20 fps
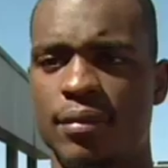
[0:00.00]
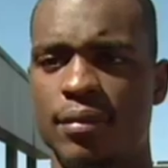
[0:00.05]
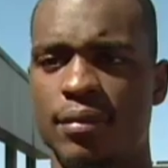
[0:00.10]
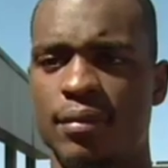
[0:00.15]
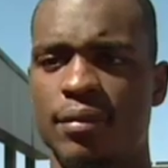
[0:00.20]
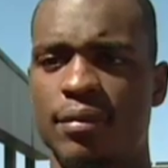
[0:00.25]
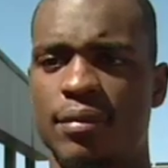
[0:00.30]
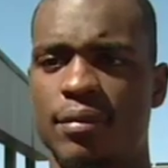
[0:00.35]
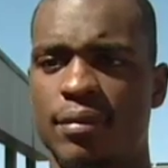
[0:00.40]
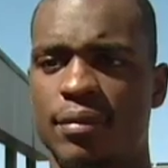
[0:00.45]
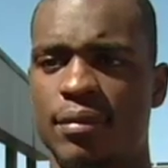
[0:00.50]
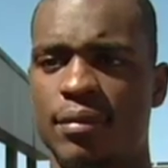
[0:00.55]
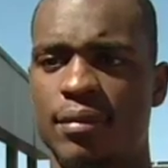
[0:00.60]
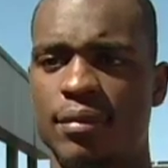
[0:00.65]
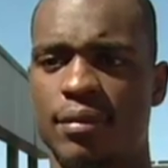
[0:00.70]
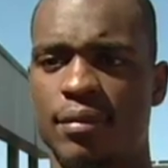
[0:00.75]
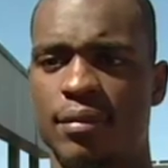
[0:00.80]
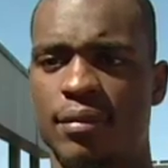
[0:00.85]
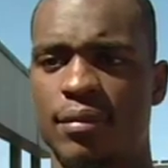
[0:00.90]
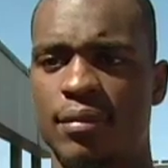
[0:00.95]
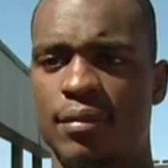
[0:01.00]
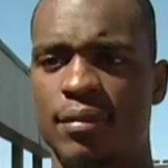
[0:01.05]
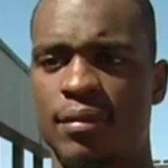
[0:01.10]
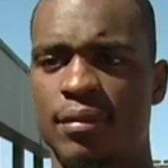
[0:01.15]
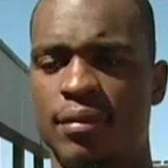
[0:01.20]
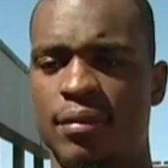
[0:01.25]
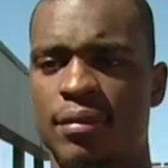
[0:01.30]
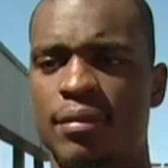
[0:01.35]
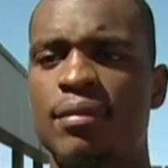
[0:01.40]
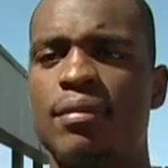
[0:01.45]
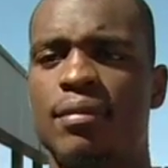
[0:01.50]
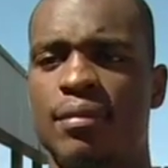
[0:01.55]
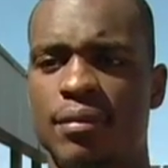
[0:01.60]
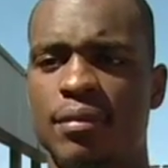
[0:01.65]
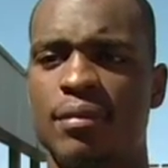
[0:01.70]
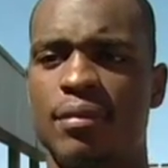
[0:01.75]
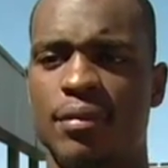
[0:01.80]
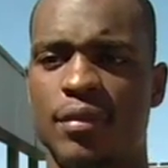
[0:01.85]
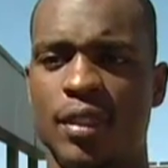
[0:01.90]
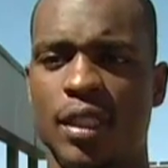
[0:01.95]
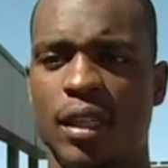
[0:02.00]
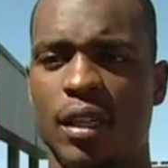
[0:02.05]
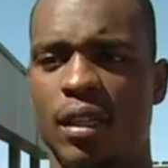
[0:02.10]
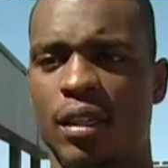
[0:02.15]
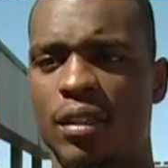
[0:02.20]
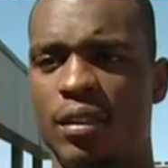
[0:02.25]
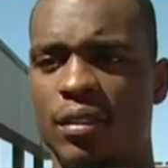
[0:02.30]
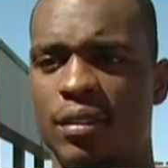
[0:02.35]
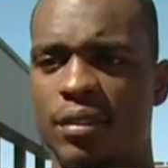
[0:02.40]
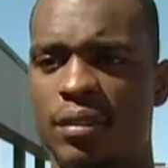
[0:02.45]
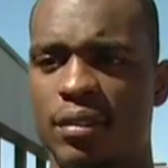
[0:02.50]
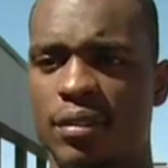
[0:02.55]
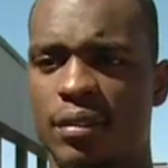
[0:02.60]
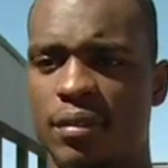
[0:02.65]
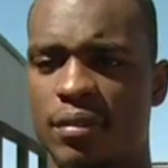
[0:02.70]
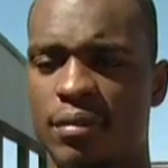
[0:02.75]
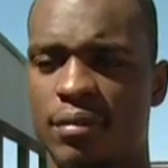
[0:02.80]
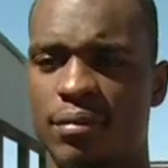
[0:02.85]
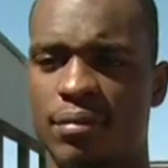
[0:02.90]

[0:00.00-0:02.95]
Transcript: Mm-hmm. You're a guy who's had to do that as well, both yeah. a little bit.